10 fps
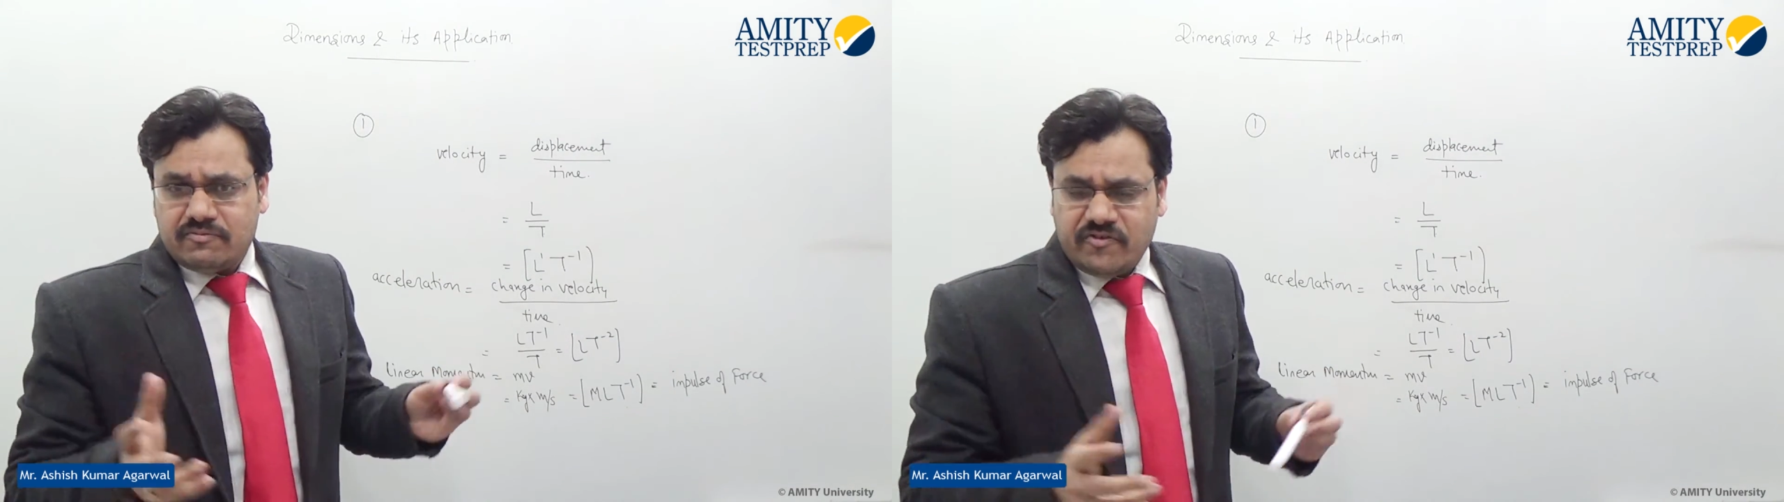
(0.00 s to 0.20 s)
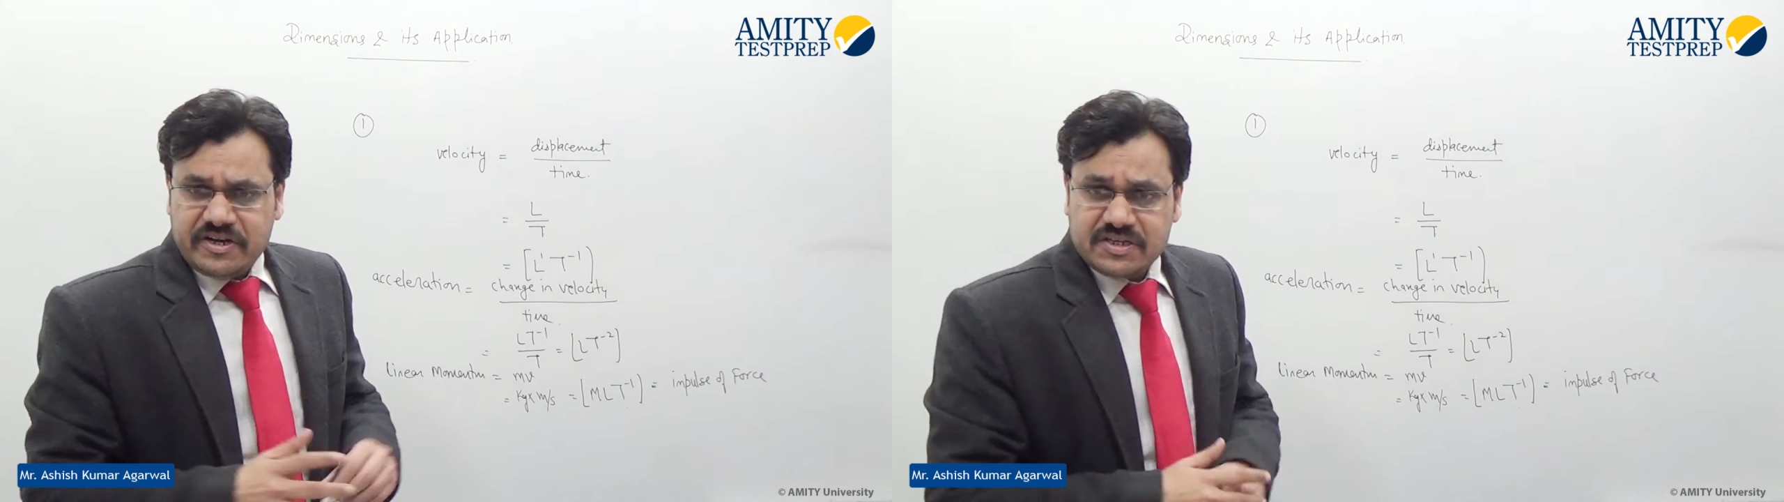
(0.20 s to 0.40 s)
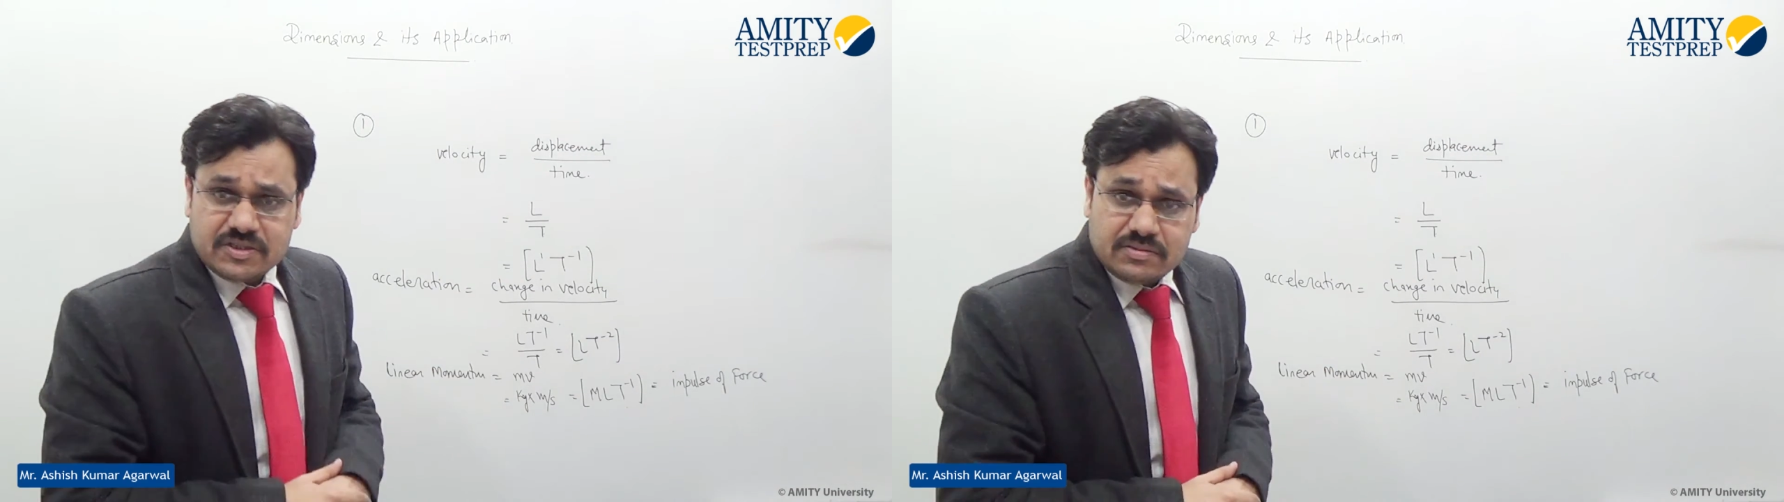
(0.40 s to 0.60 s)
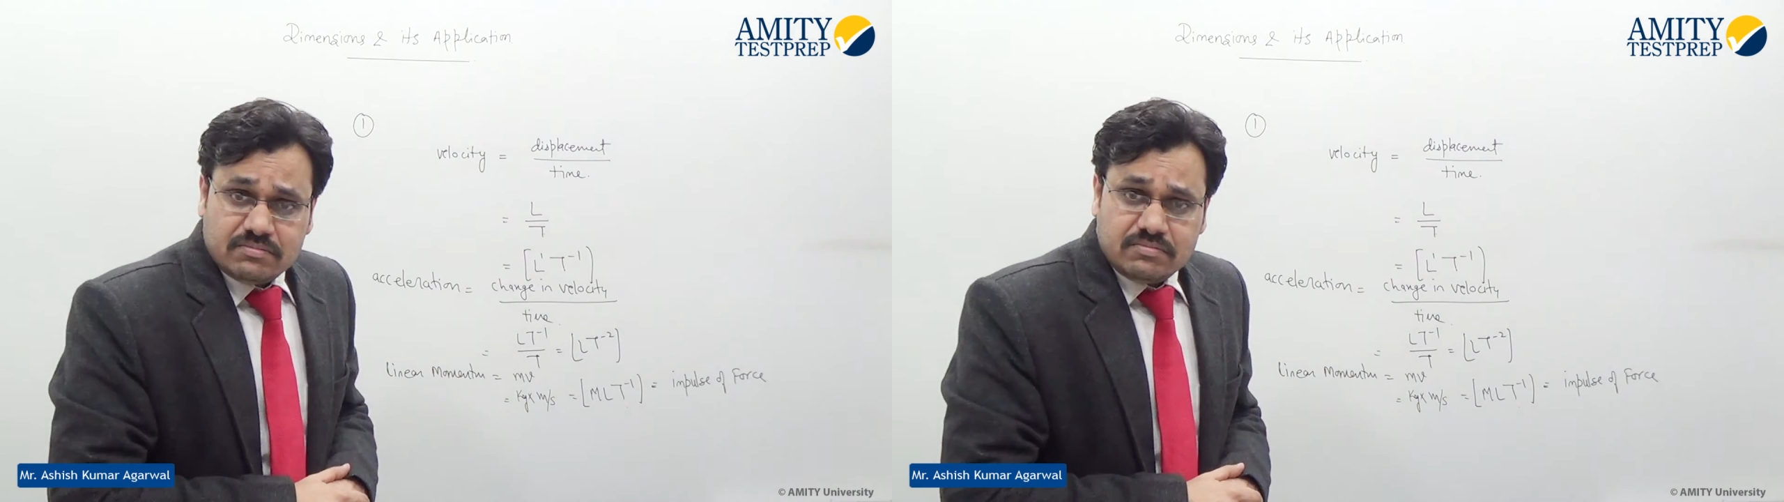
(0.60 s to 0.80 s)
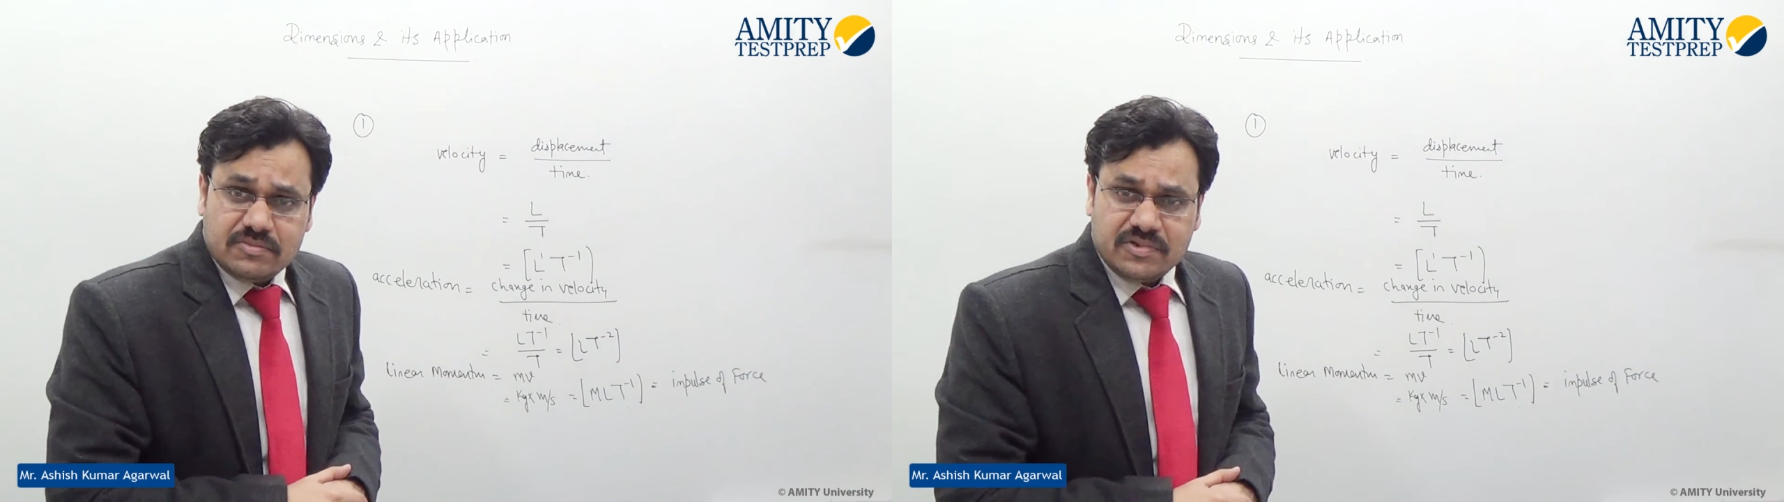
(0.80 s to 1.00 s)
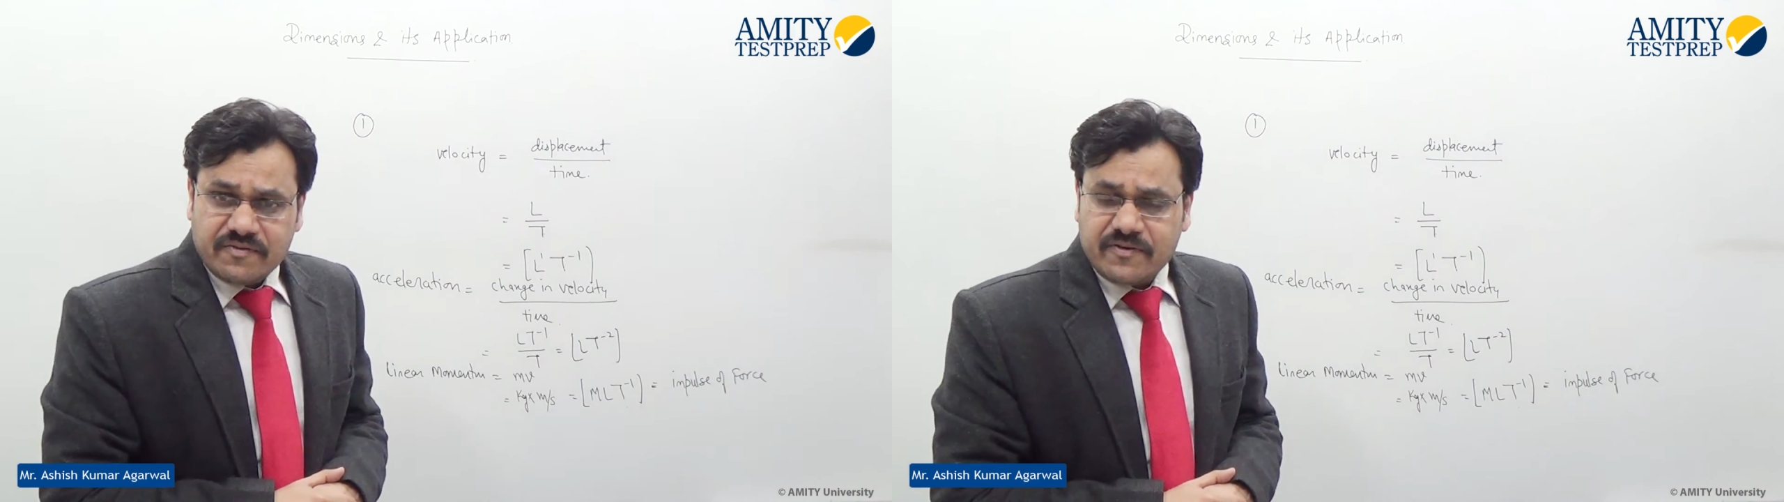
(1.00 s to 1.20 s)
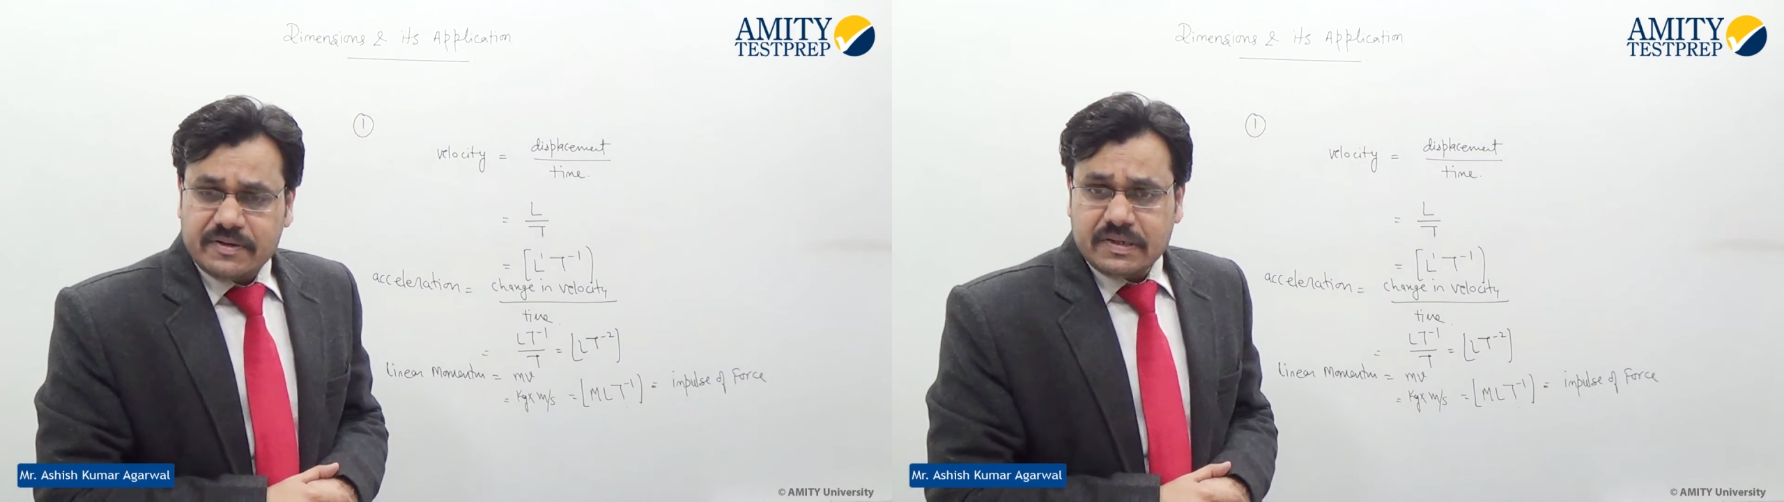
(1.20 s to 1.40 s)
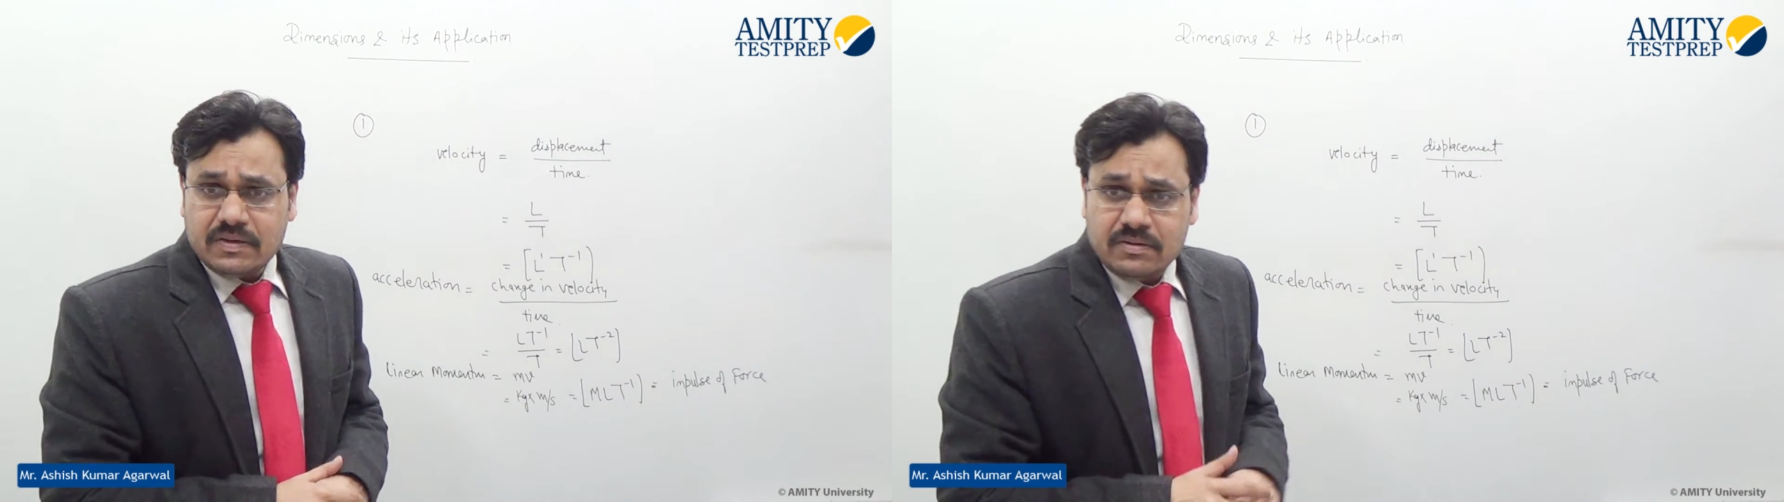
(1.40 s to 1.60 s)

various different